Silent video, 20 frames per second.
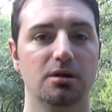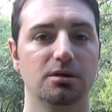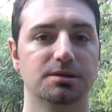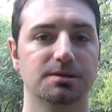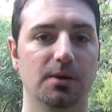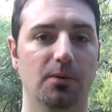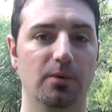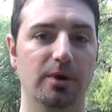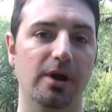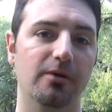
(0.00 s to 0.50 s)

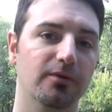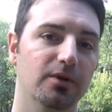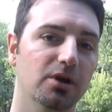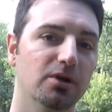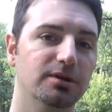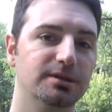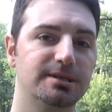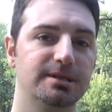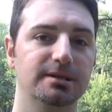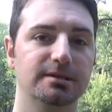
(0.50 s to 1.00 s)
So whenever you go
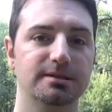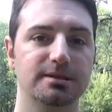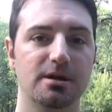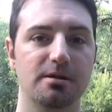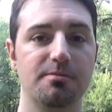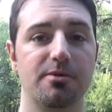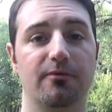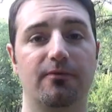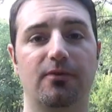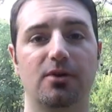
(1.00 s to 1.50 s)
to tense
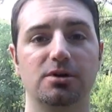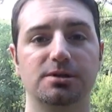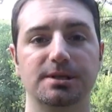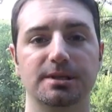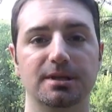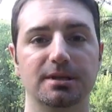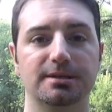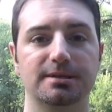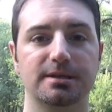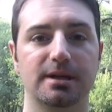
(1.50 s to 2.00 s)
up, the first
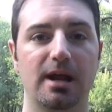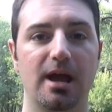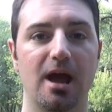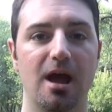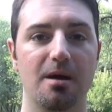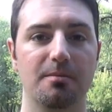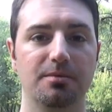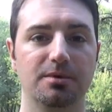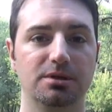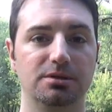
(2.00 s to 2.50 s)
thing that's going to
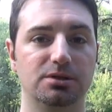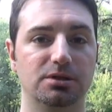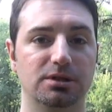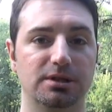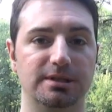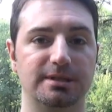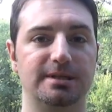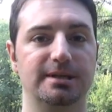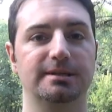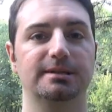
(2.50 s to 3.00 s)
happen is you're
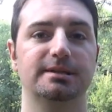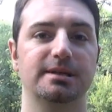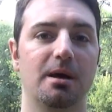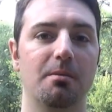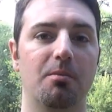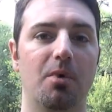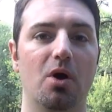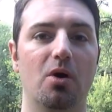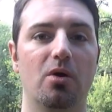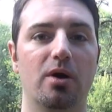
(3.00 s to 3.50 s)
going to tense
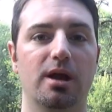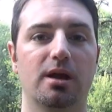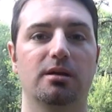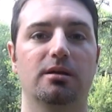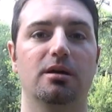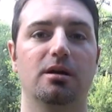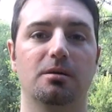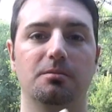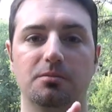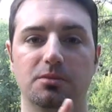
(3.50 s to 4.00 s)
that bow
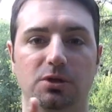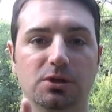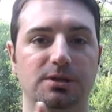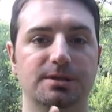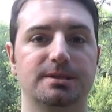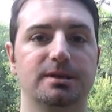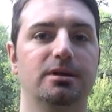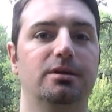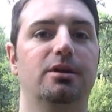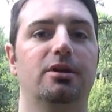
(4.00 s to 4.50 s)
hand up. You're going to
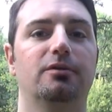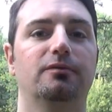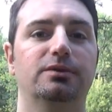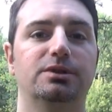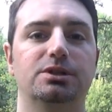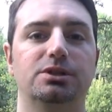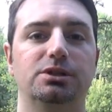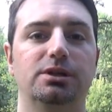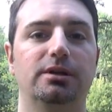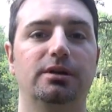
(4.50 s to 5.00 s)
see a
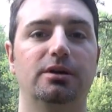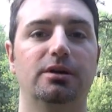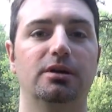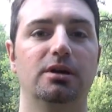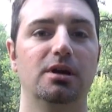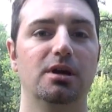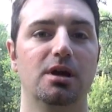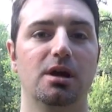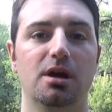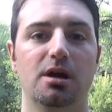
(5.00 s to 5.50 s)
nervous jitter.
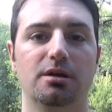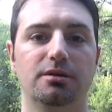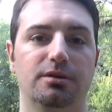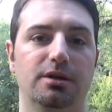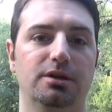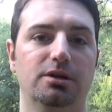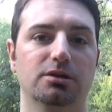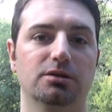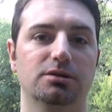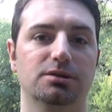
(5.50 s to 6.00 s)

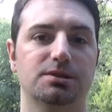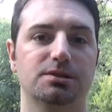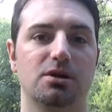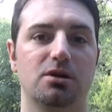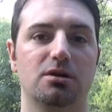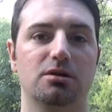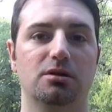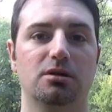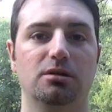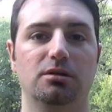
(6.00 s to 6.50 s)
Then you're going to
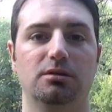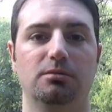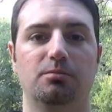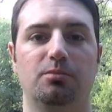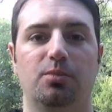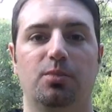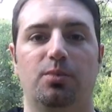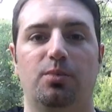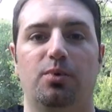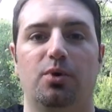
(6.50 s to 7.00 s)
start
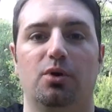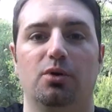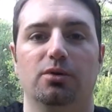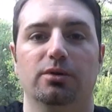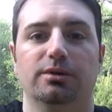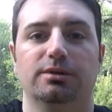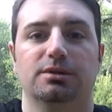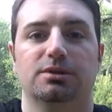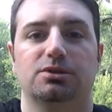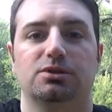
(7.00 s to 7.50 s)

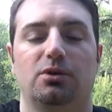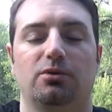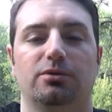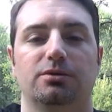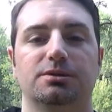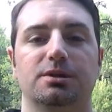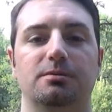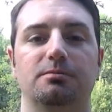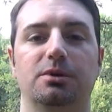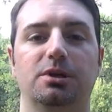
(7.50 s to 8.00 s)
pulling the
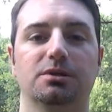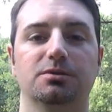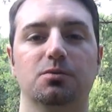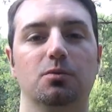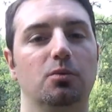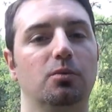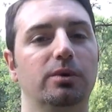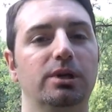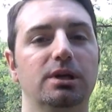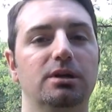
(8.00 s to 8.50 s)
shoulders up, because
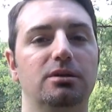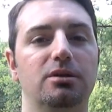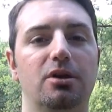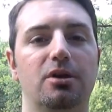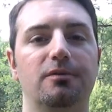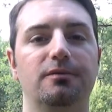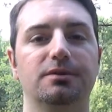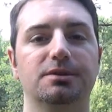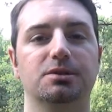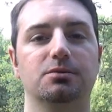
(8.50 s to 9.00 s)
when we get
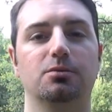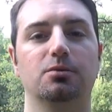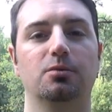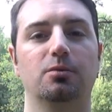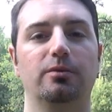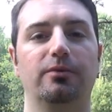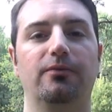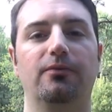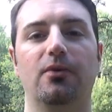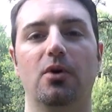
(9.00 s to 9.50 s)
nervous or
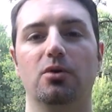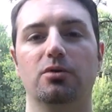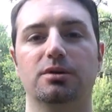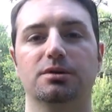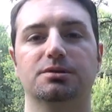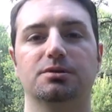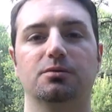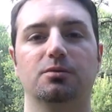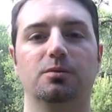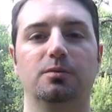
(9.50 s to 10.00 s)
when we
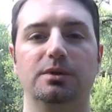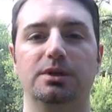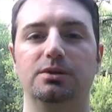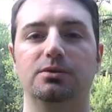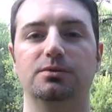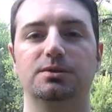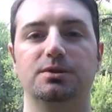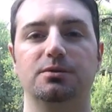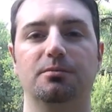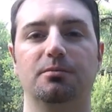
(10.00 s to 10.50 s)
focus or when we
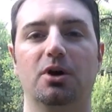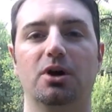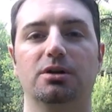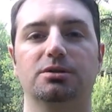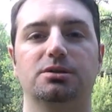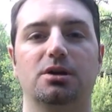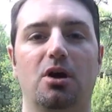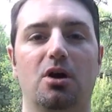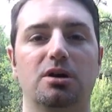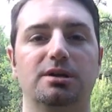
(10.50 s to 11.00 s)
do too
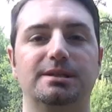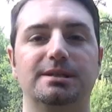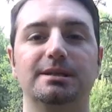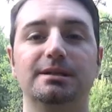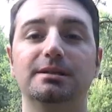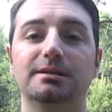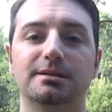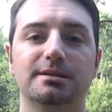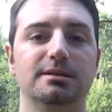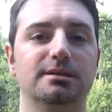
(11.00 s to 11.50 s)
much, our
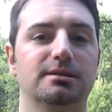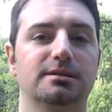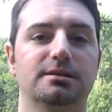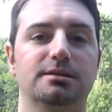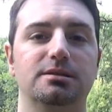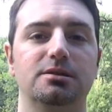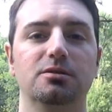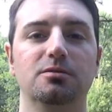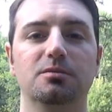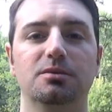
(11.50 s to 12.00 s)
tendencies
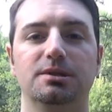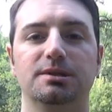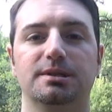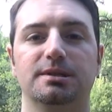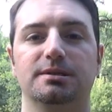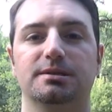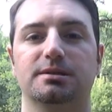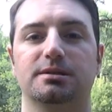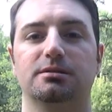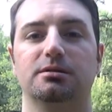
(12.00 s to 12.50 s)
as humans
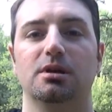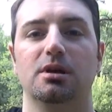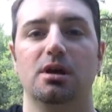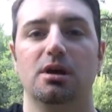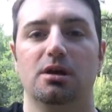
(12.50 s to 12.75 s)
is to